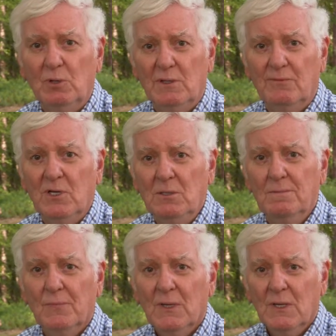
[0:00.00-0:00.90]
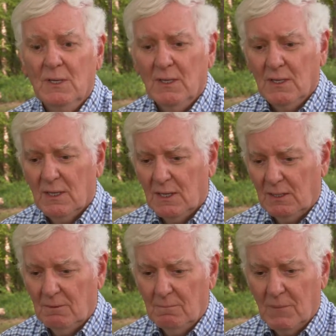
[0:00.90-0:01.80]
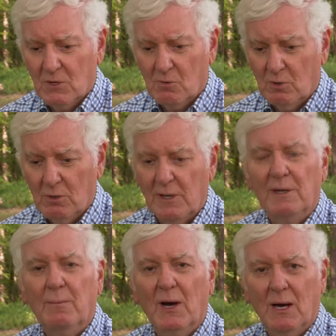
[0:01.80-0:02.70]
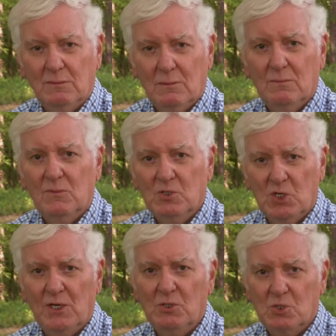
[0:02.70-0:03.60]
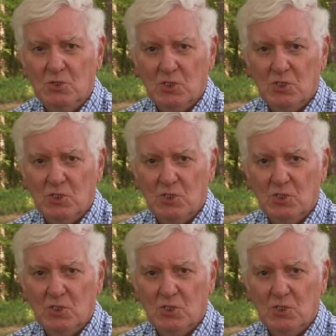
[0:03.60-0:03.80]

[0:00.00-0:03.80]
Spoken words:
a living, they're worried about the change in